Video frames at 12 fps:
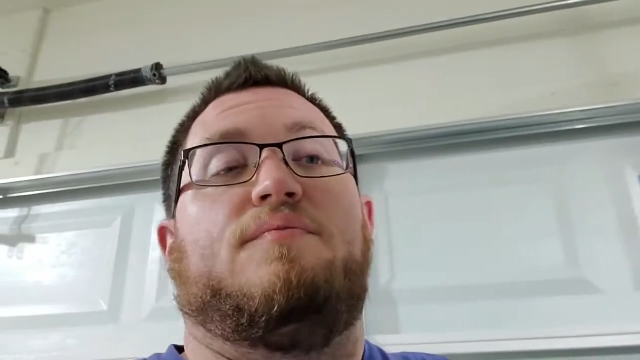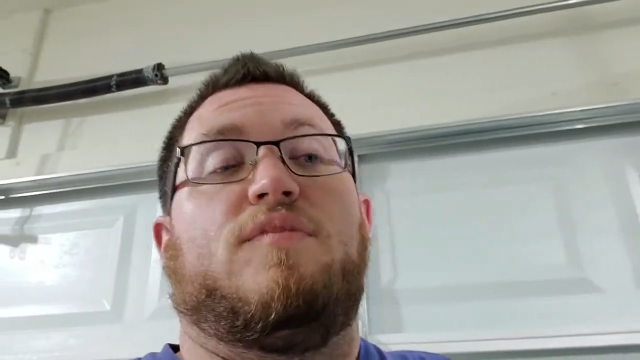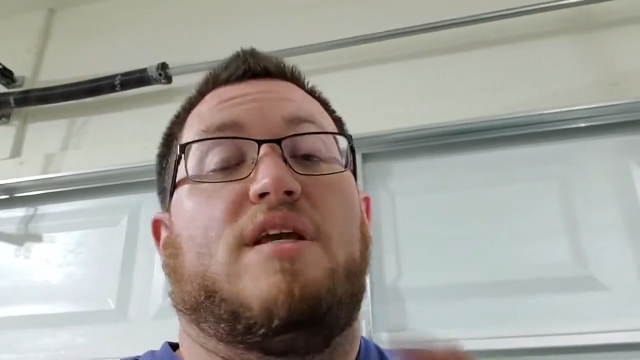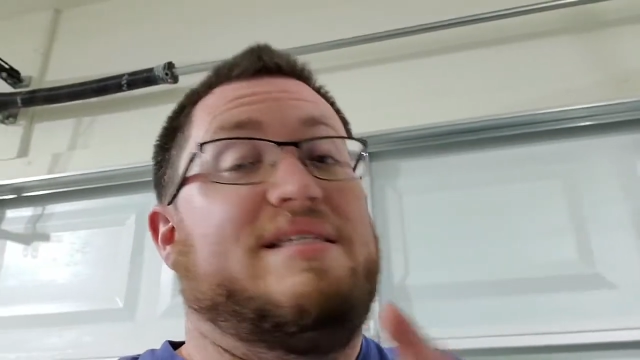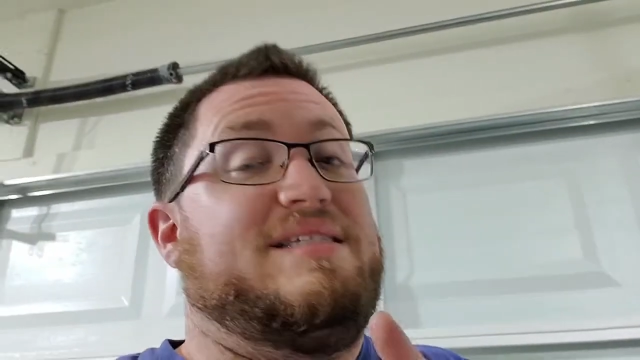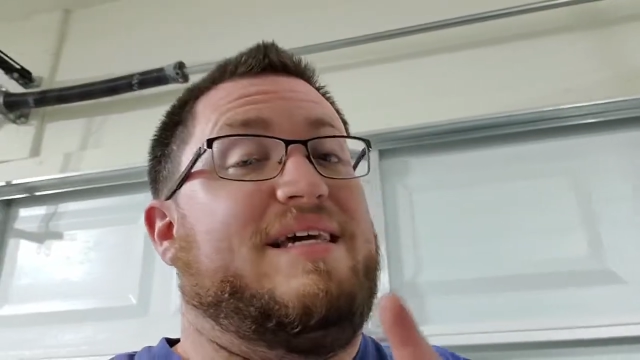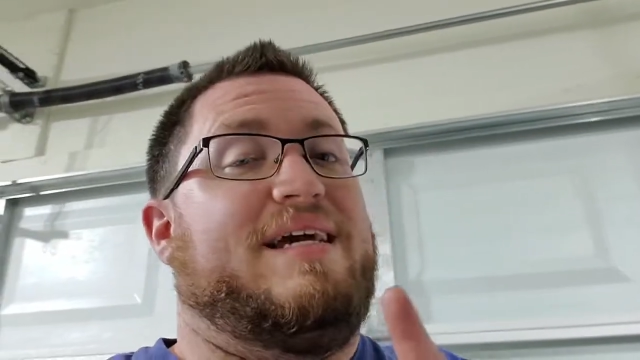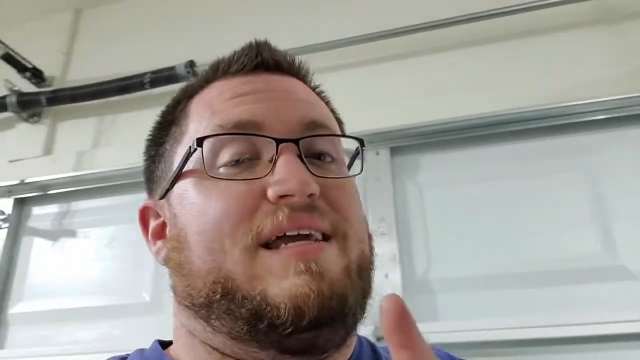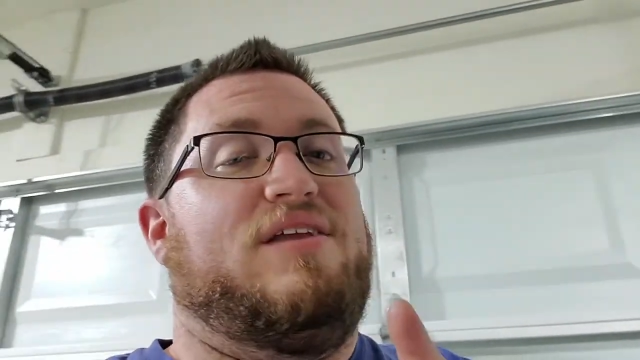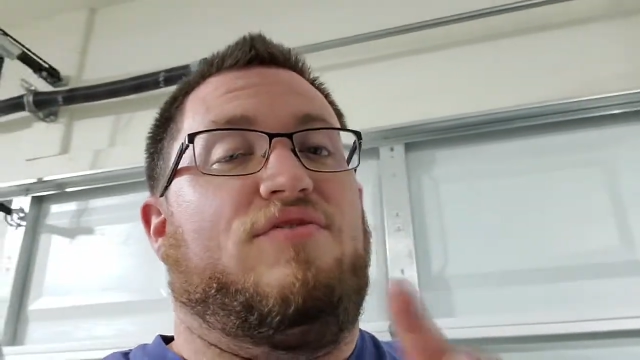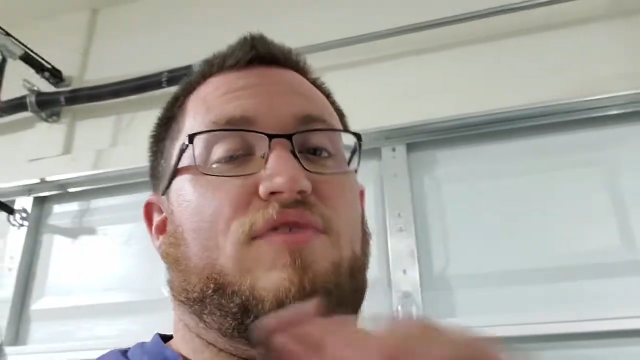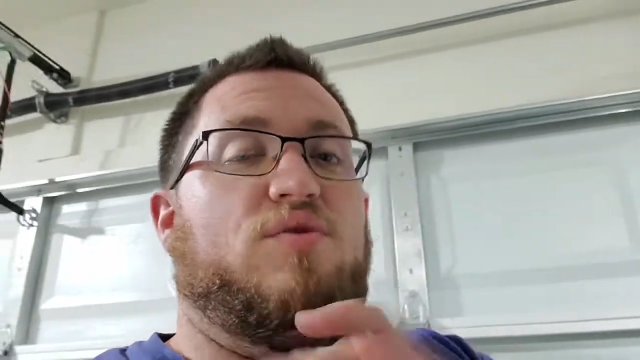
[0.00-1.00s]

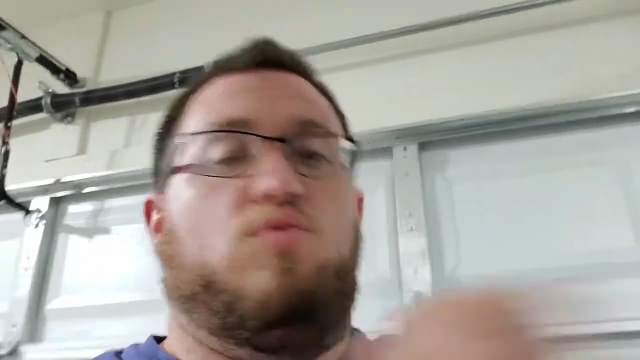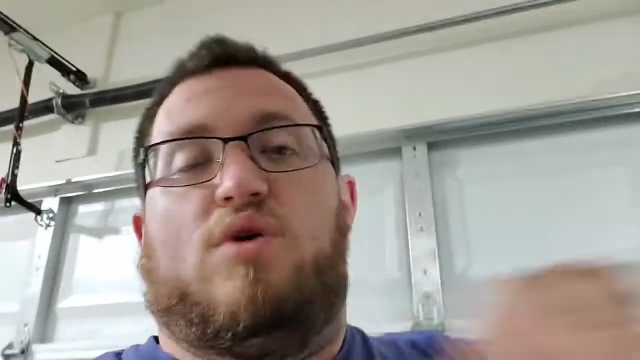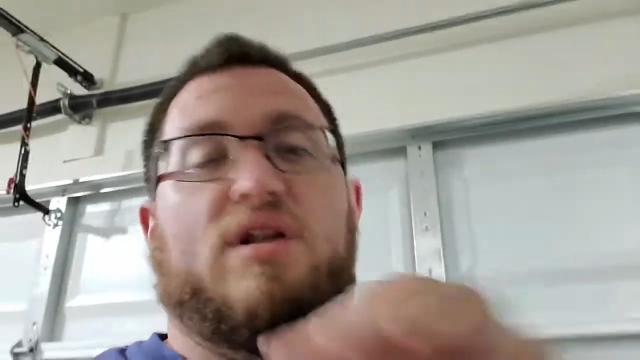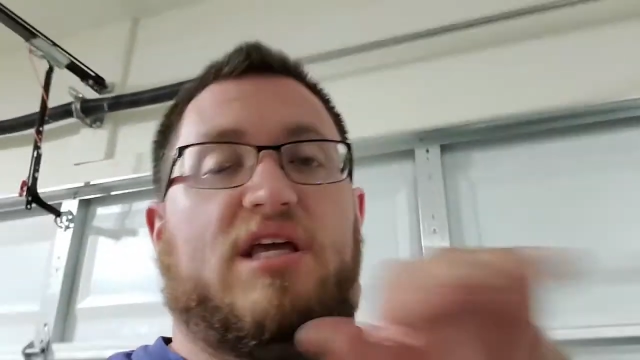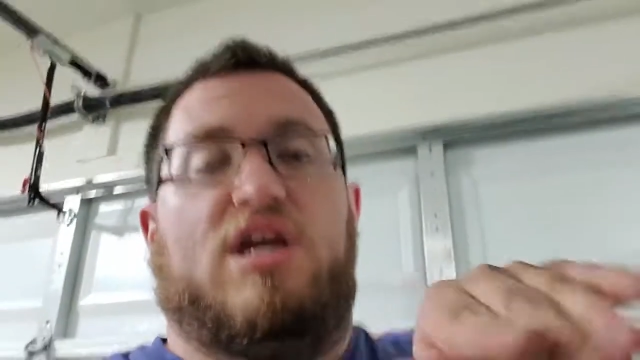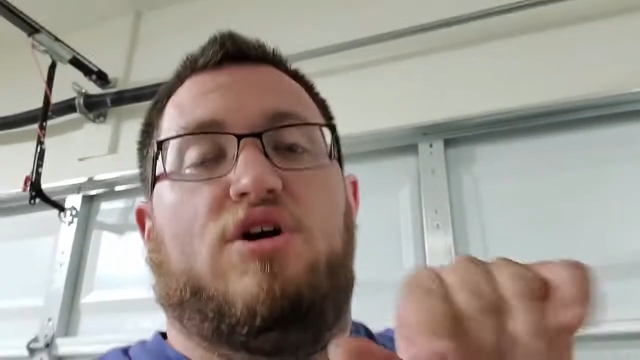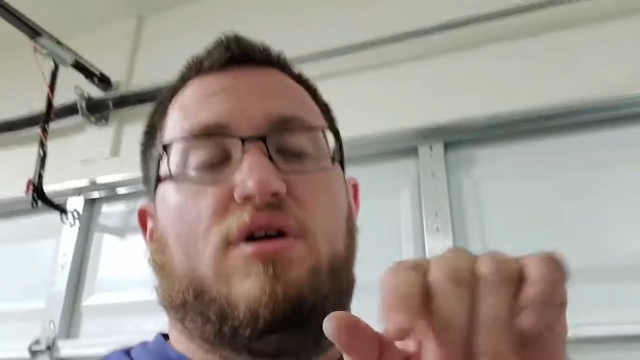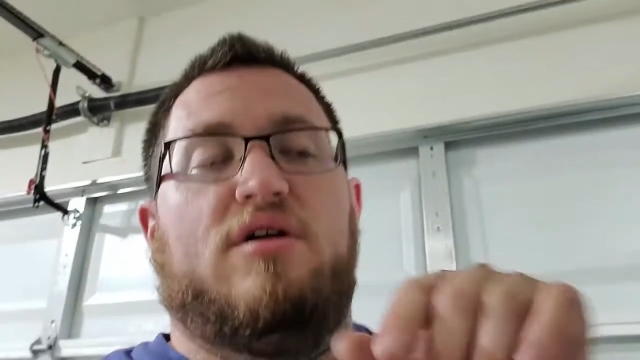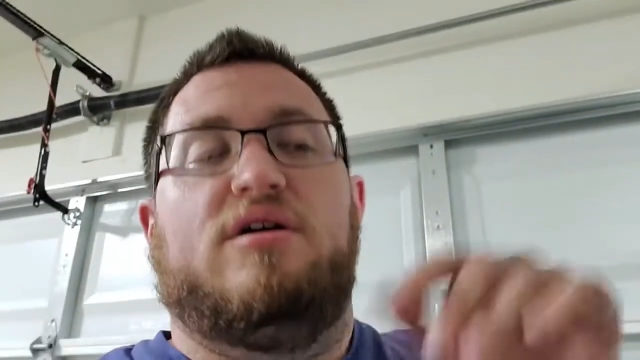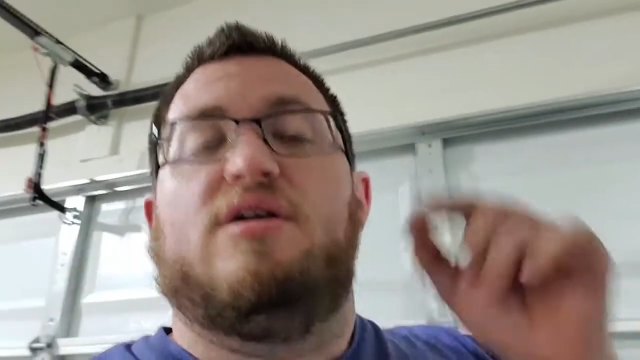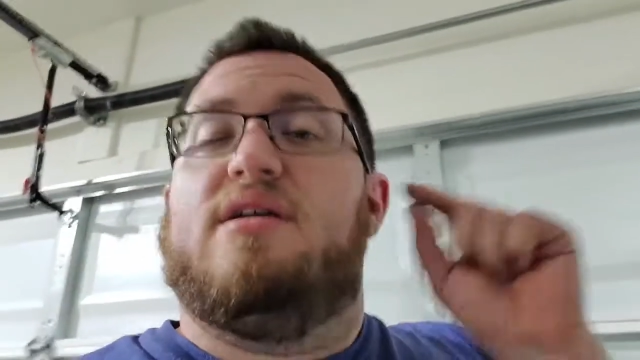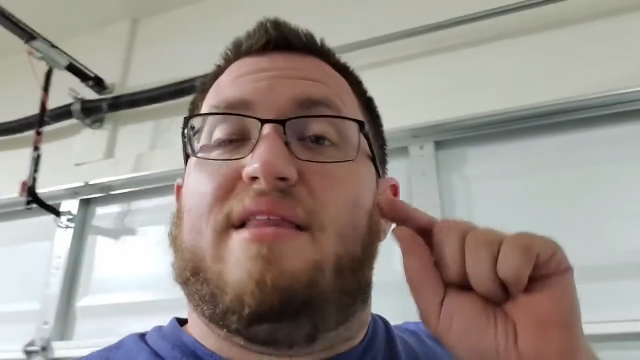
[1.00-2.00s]
consecutive in 1 year,
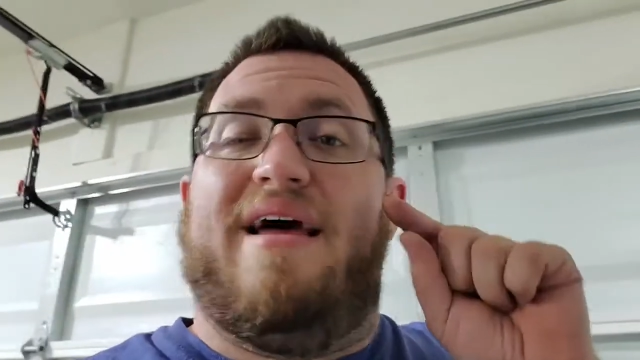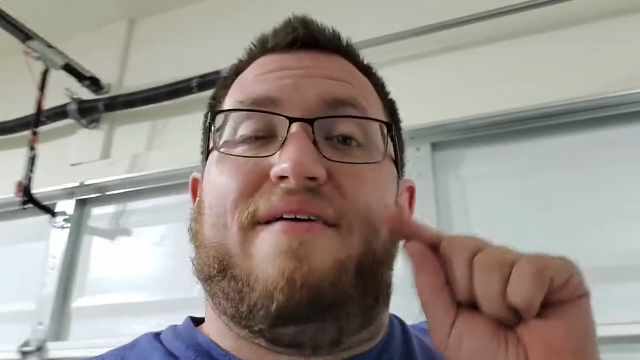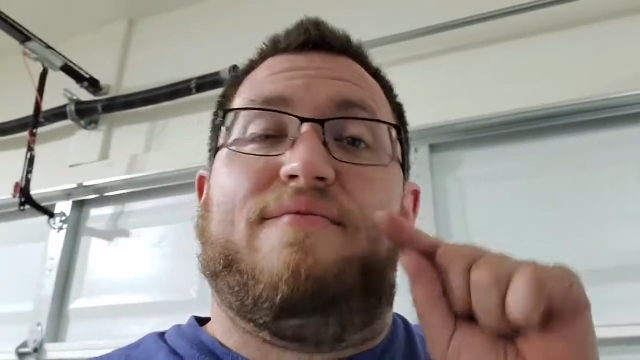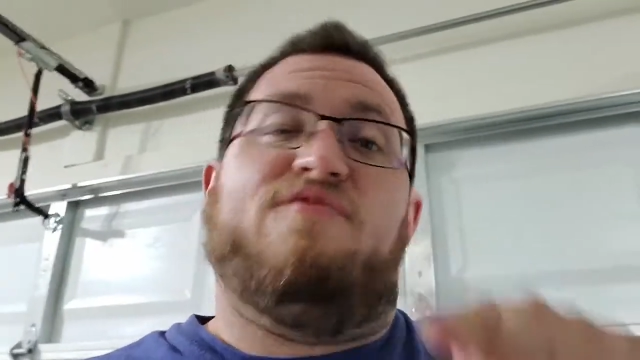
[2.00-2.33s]
that